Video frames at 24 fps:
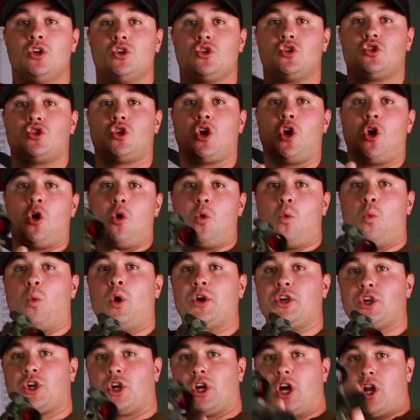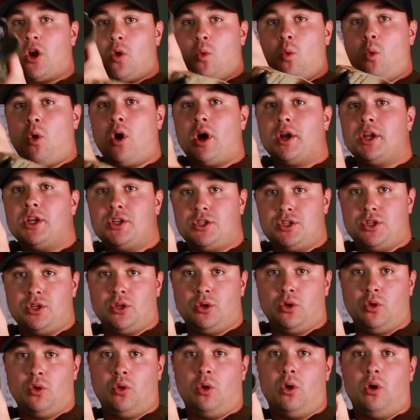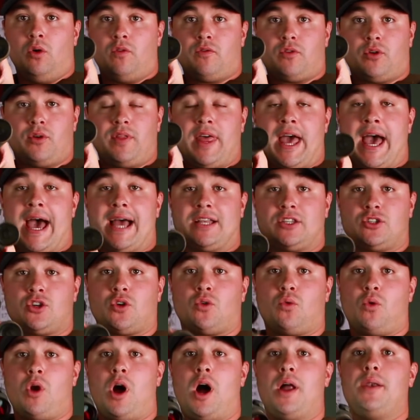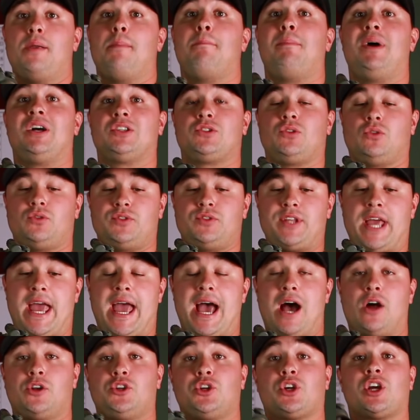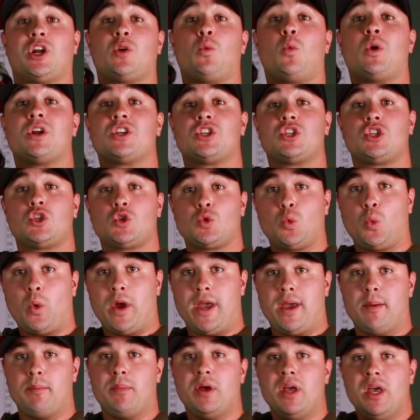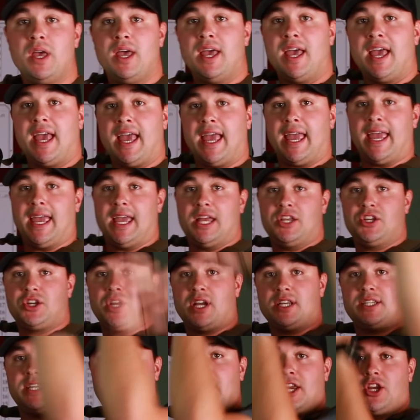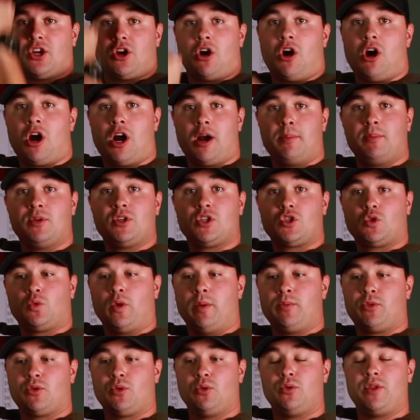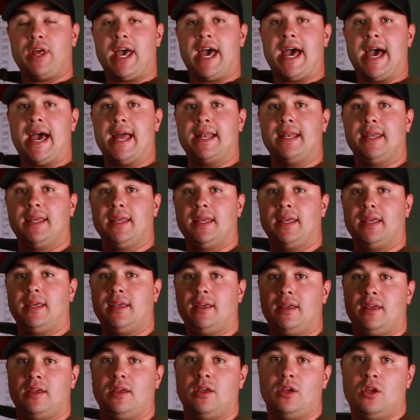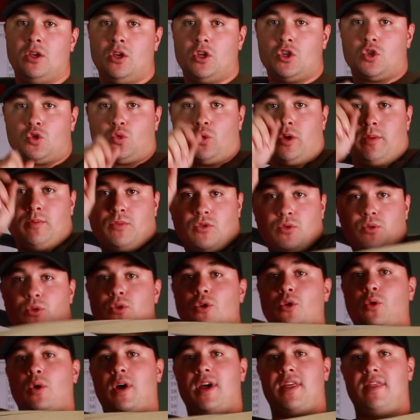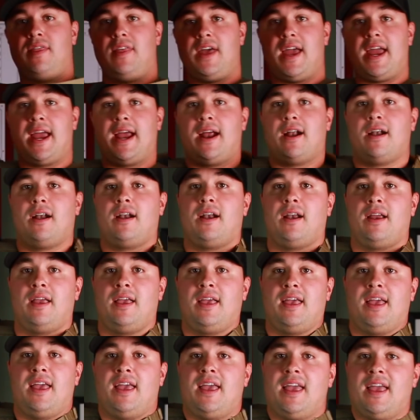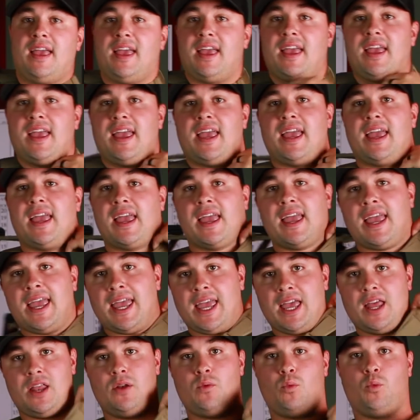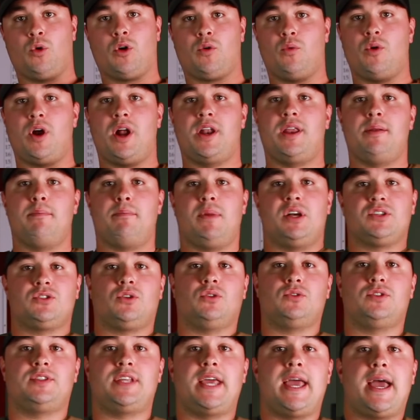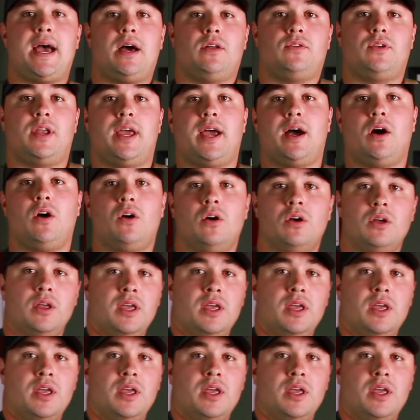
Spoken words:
So what you're gonna wanna do for that to run muzzle down, you're gonna wanna swim. And you're gonna take your arm, swim through that, swim through there, and we're running muzzle down now.